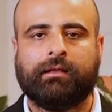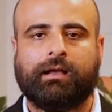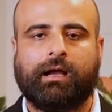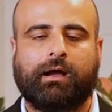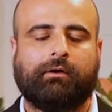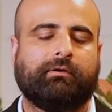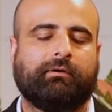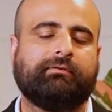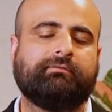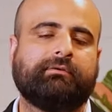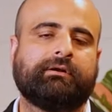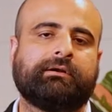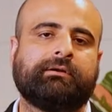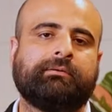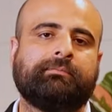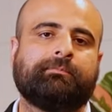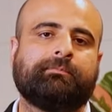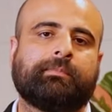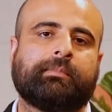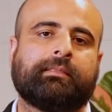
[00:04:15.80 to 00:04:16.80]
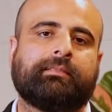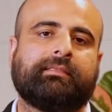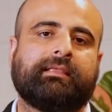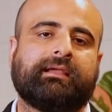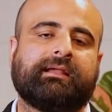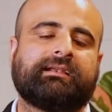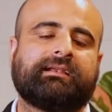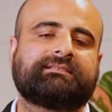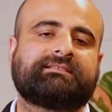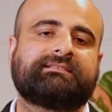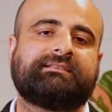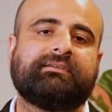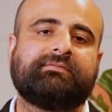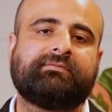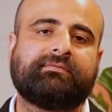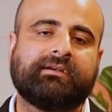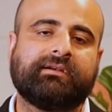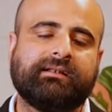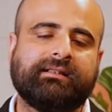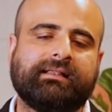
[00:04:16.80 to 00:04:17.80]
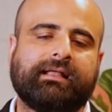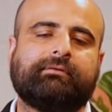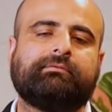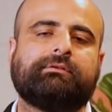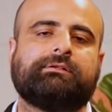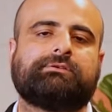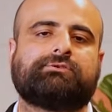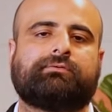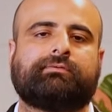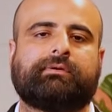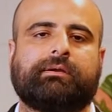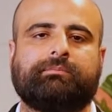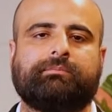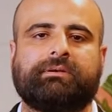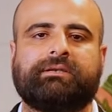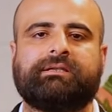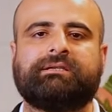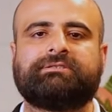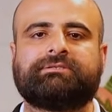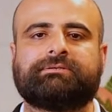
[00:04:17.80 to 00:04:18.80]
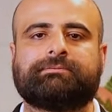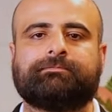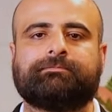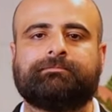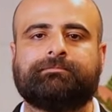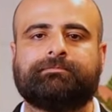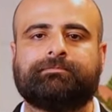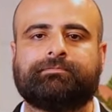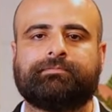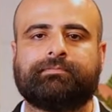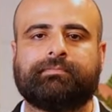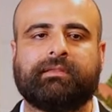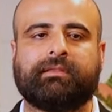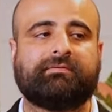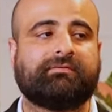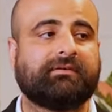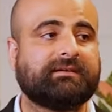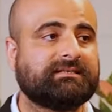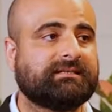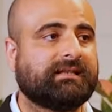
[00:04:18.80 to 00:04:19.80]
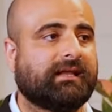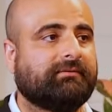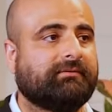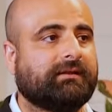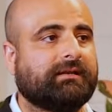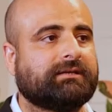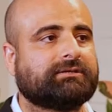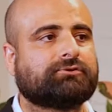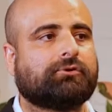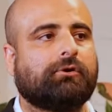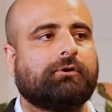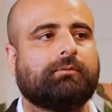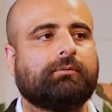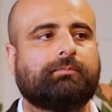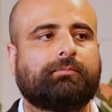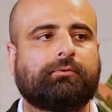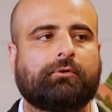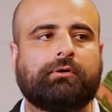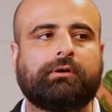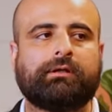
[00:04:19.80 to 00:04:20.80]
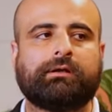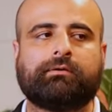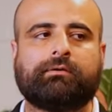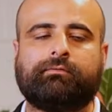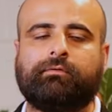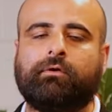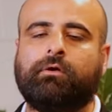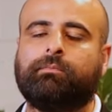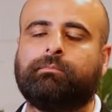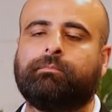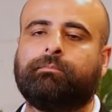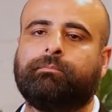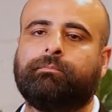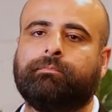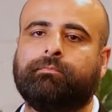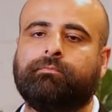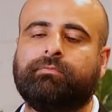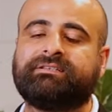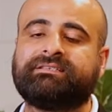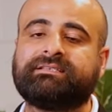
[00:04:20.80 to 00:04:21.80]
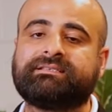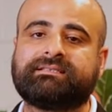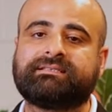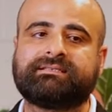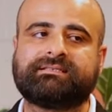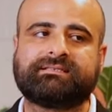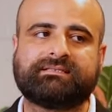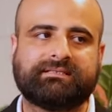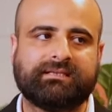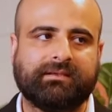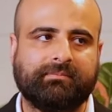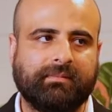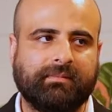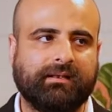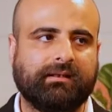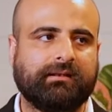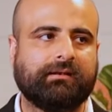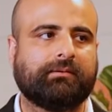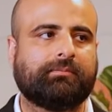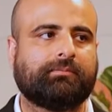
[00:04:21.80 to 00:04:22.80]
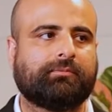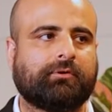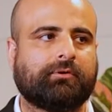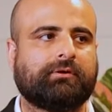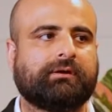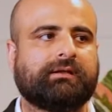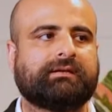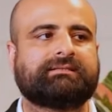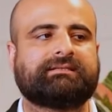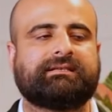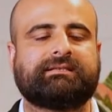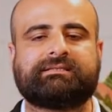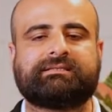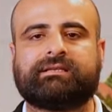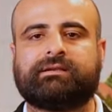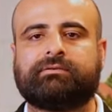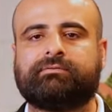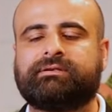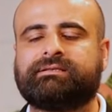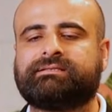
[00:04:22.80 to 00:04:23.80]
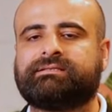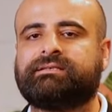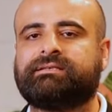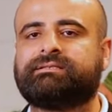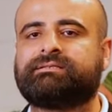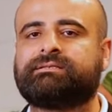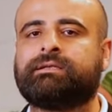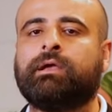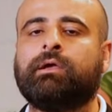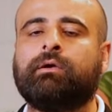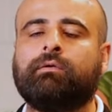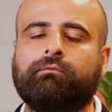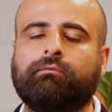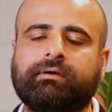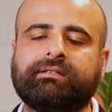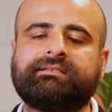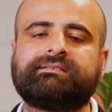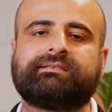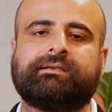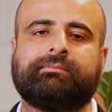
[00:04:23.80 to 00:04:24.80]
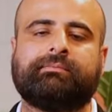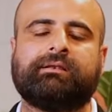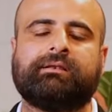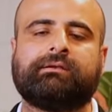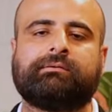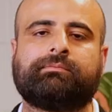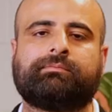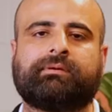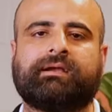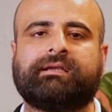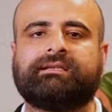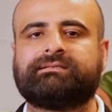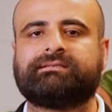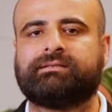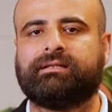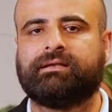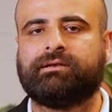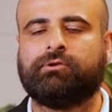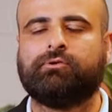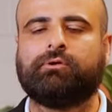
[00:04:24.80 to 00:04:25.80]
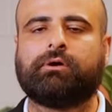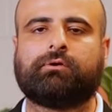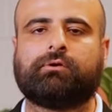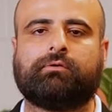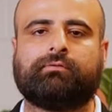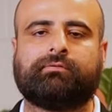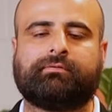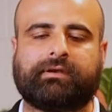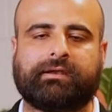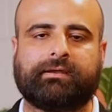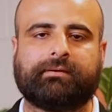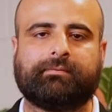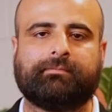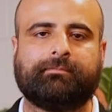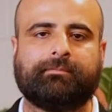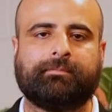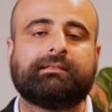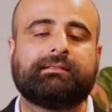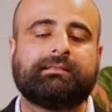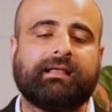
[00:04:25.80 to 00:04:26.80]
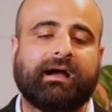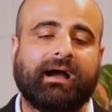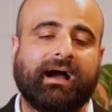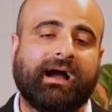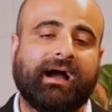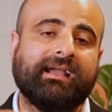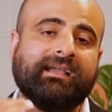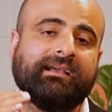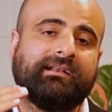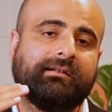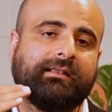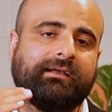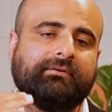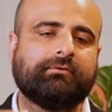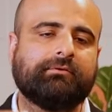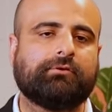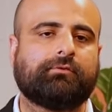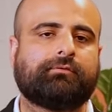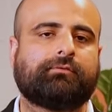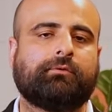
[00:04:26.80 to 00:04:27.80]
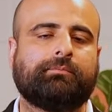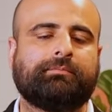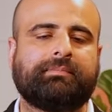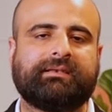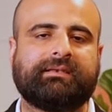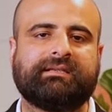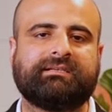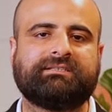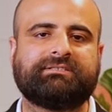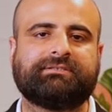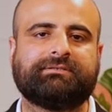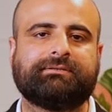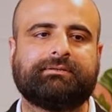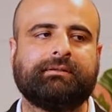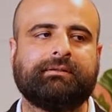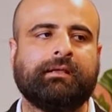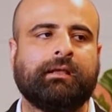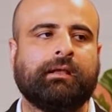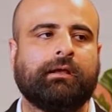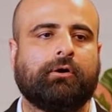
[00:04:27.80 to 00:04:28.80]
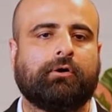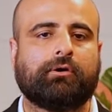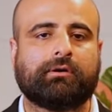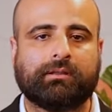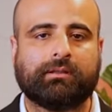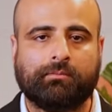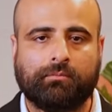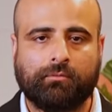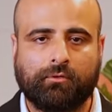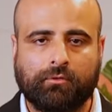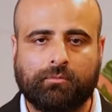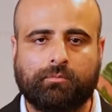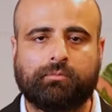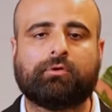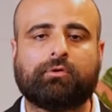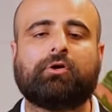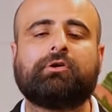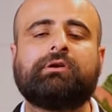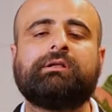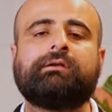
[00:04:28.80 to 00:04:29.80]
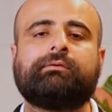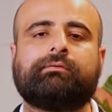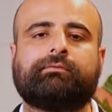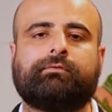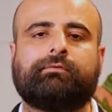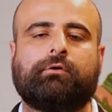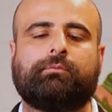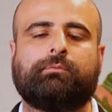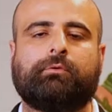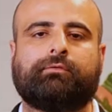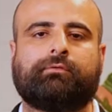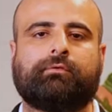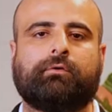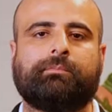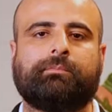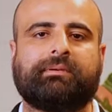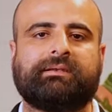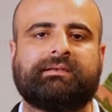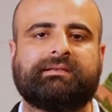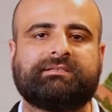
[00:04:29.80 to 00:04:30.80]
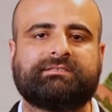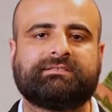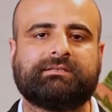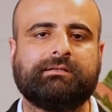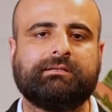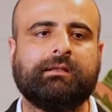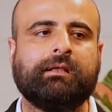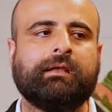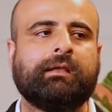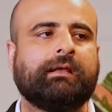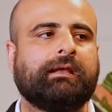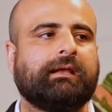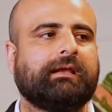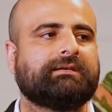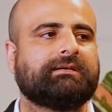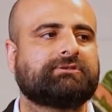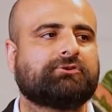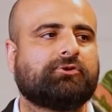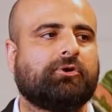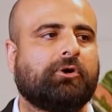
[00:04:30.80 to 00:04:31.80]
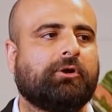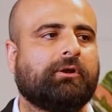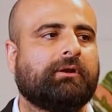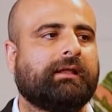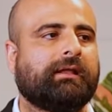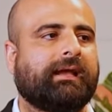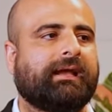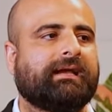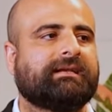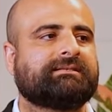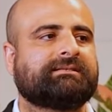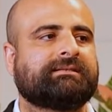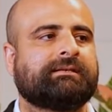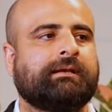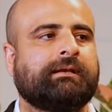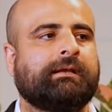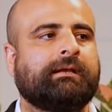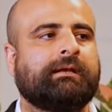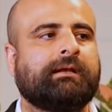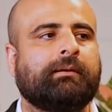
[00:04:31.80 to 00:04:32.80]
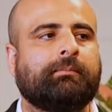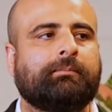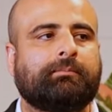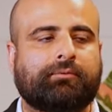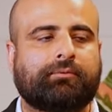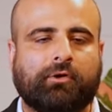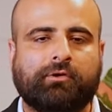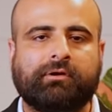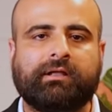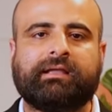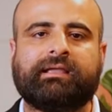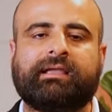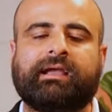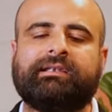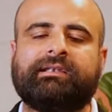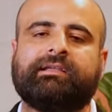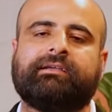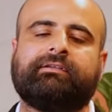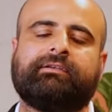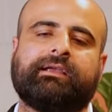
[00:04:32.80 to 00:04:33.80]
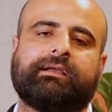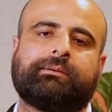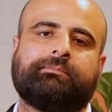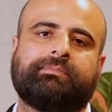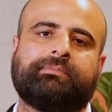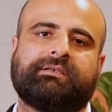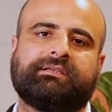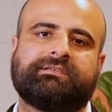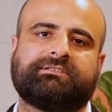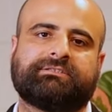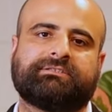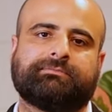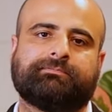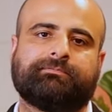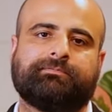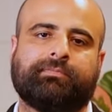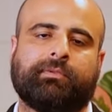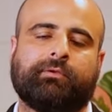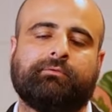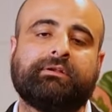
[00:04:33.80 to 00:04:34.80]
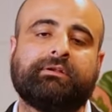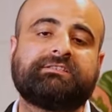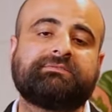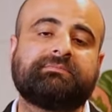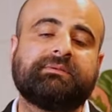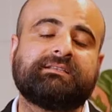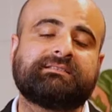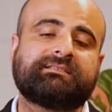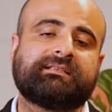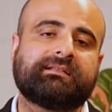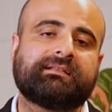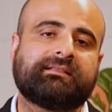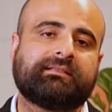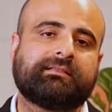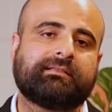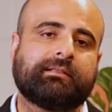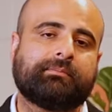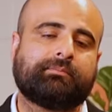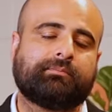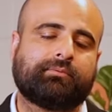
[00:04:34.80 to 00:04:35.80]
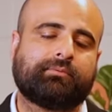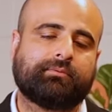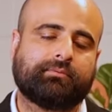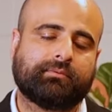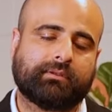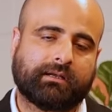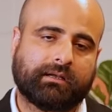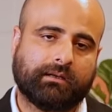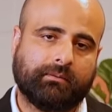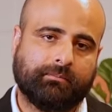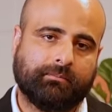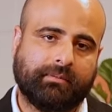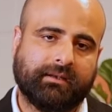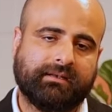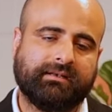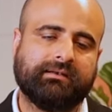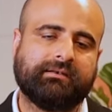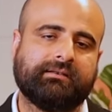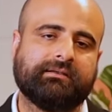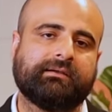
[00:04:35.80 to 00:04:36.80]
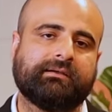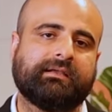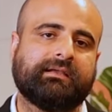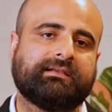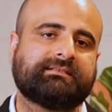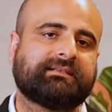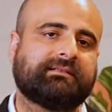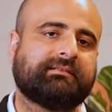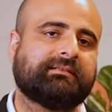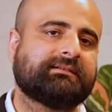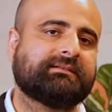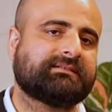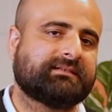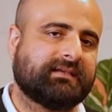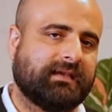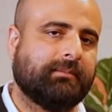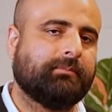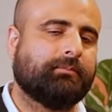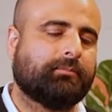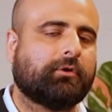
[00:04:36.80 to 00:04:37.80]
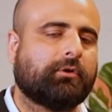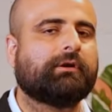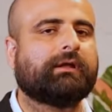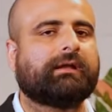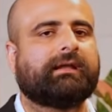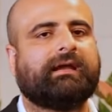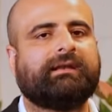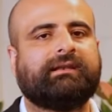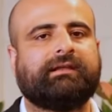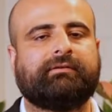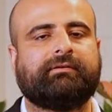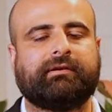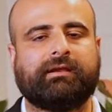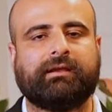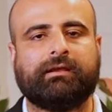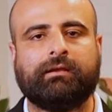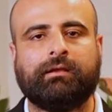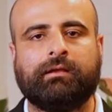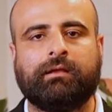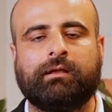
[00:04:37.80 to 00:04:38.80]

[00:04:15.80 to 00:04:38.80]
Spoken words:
However, there is different levels of competition. The first level is called product form, which is the similar products and services with similar price that you are offering. The higher level of competition, or the more broader form of competition, is called as product category competition, which means that the competitor is in the same product category.